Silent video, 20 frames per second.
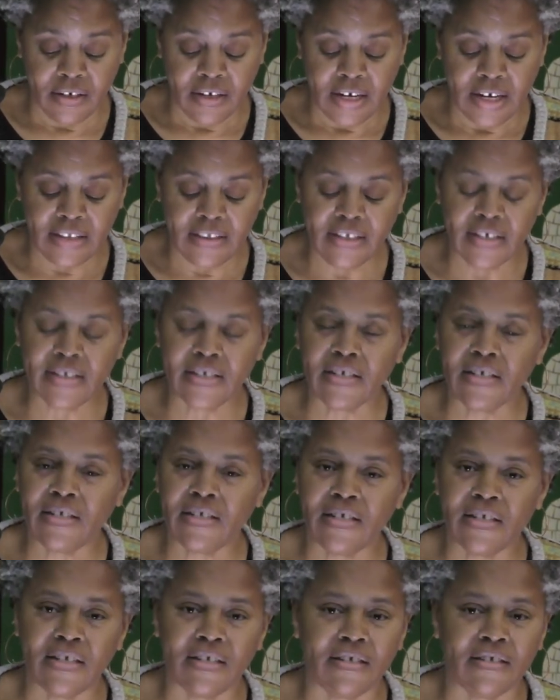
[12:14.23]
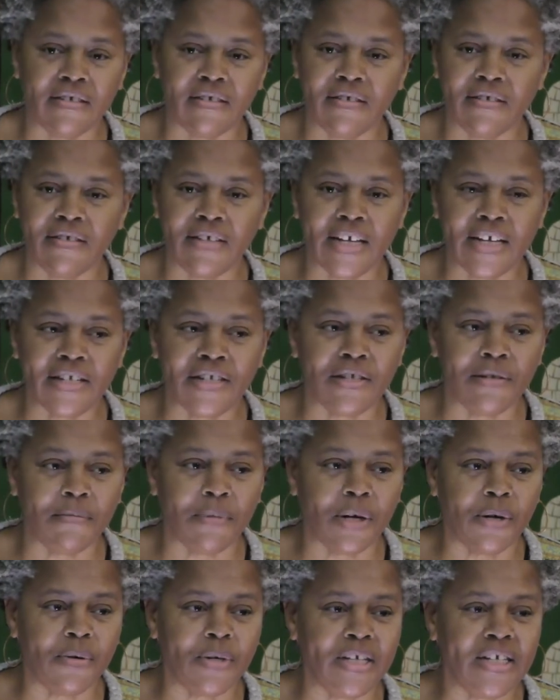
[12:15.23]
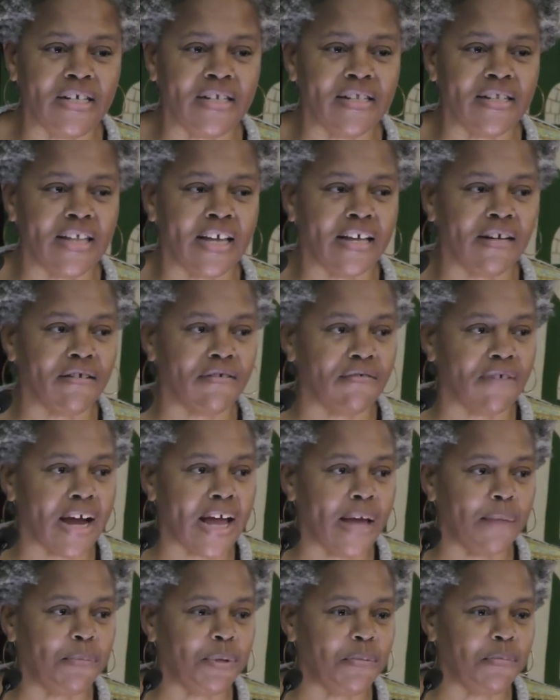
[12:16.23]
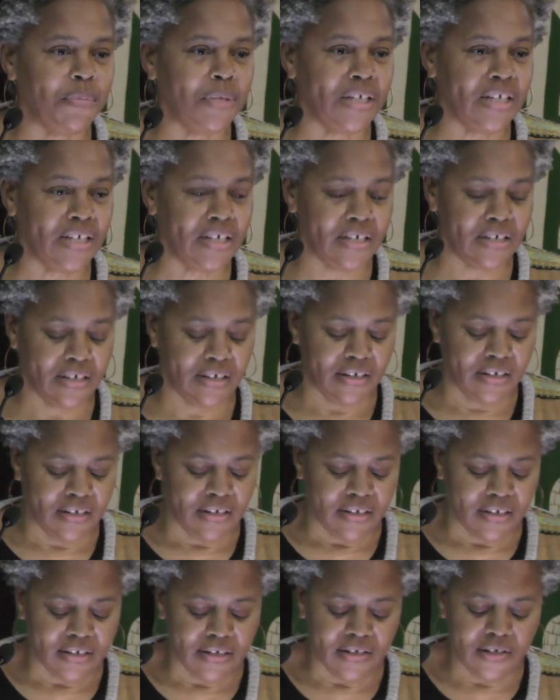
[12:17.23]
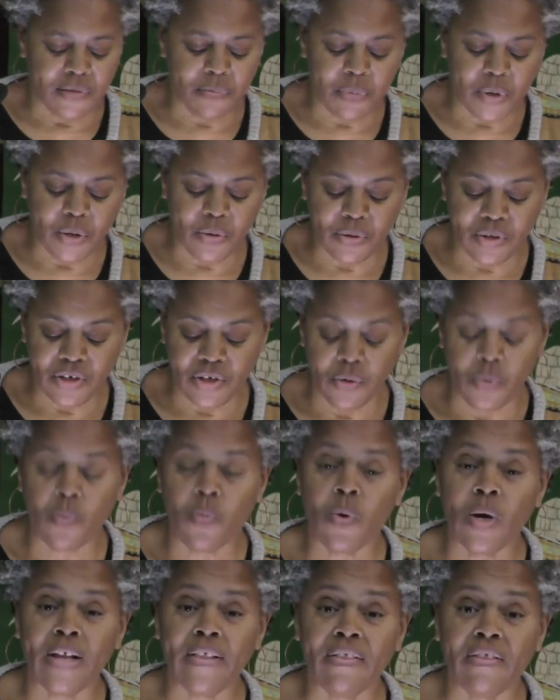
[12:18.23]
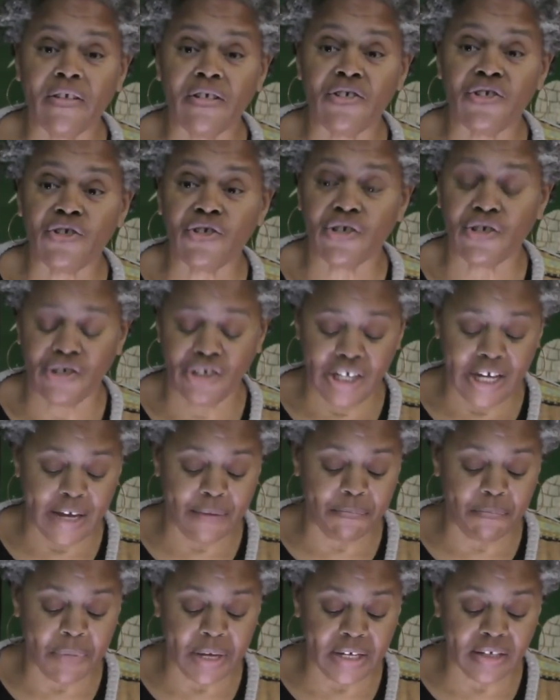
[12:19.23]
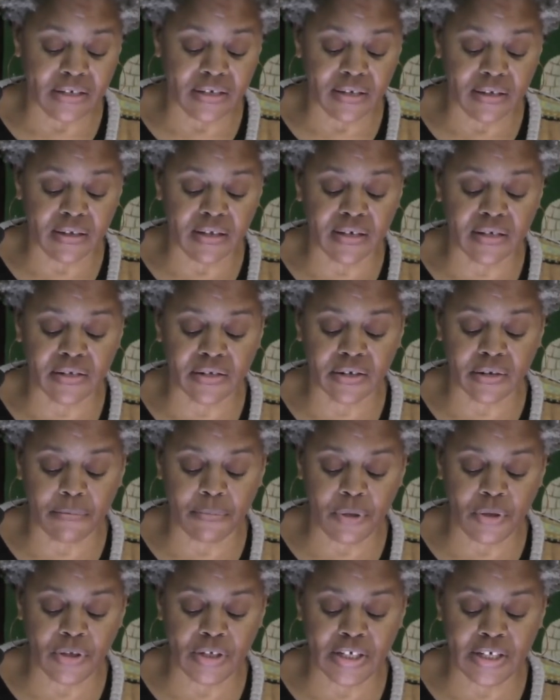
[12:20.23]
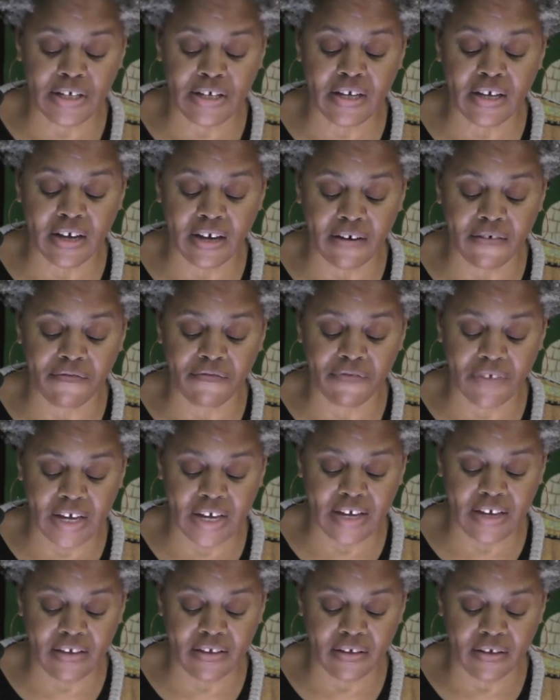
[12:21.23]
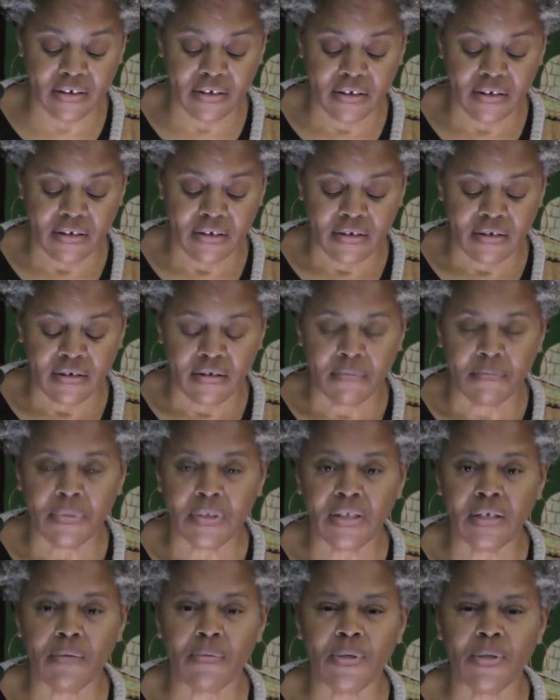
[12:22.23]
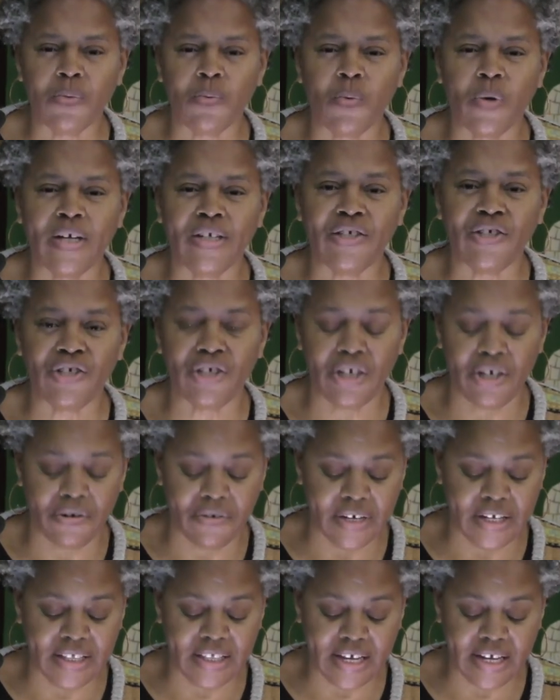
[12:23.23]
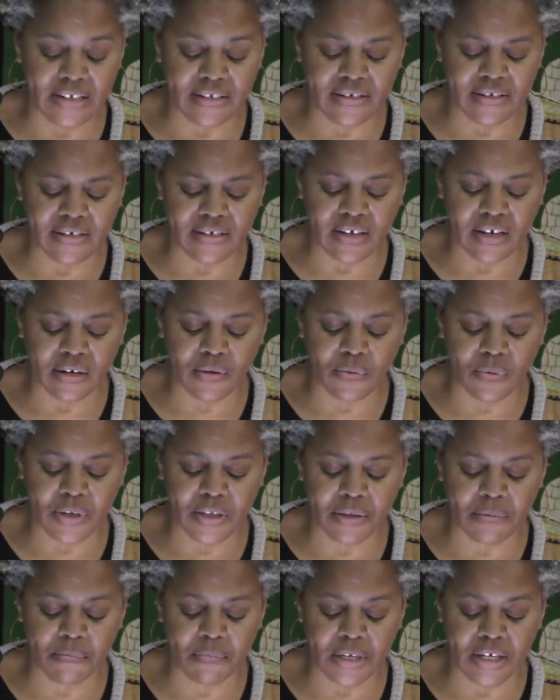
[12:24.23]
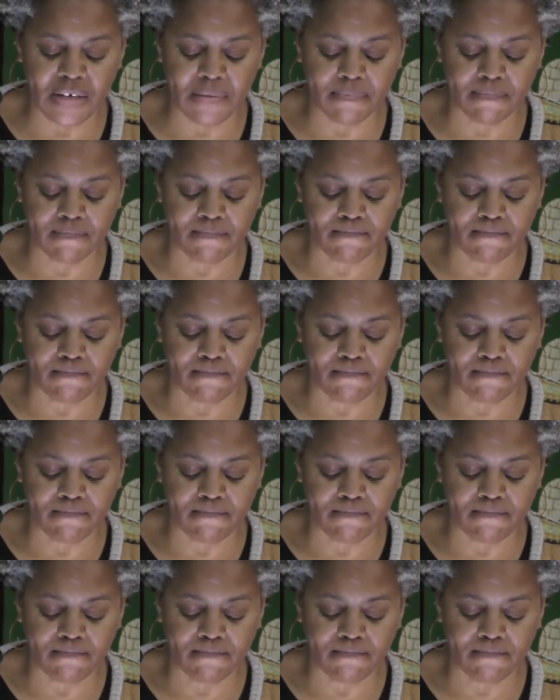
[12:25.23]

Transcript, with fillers: I listened to testimonies that grabbed me and spoke to what this church had meant to this community of faith. But there was one sharing that stuck with me.